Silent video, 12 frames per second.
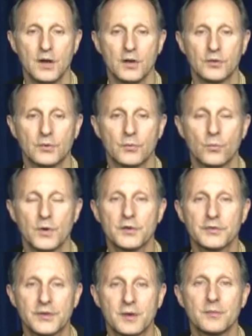So what are
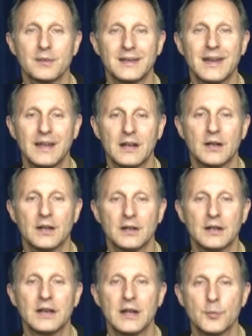some
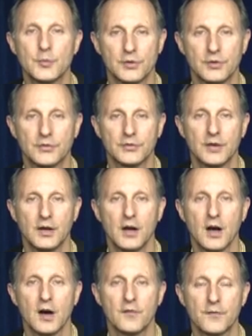inhibitors
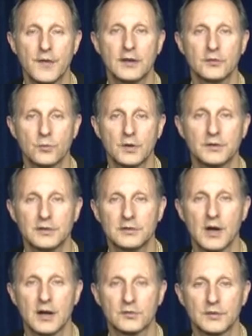of phase 1
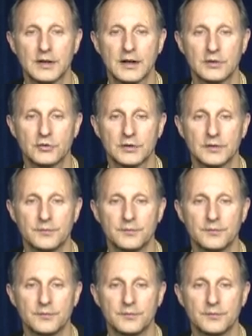detoxification?